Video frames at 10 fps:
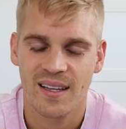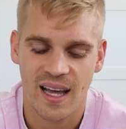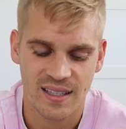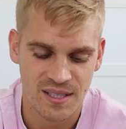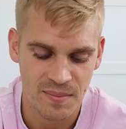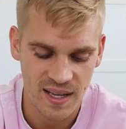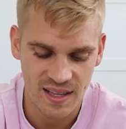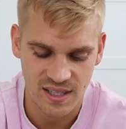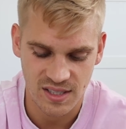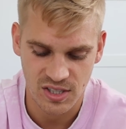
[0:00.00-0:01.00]
And to me,
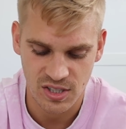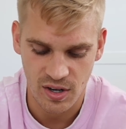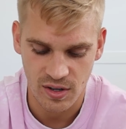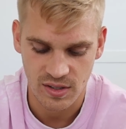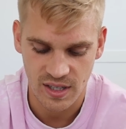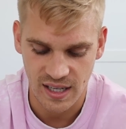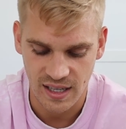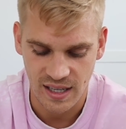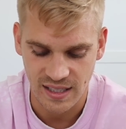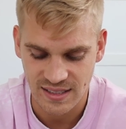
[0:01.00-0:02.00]
that just showed
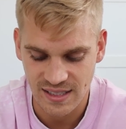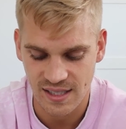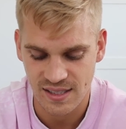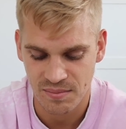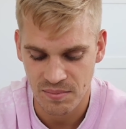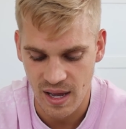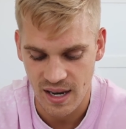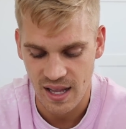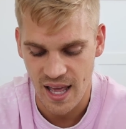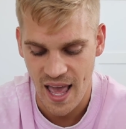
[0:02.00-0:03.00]
it doesn't
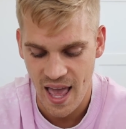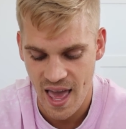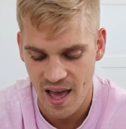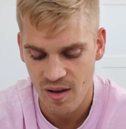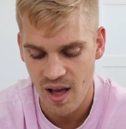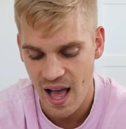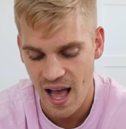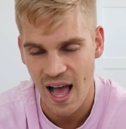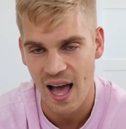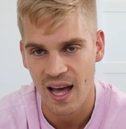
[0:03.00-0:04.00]
matter how
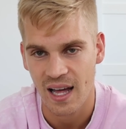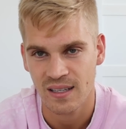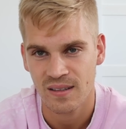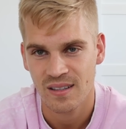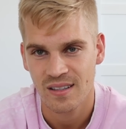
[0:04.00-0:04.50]
hard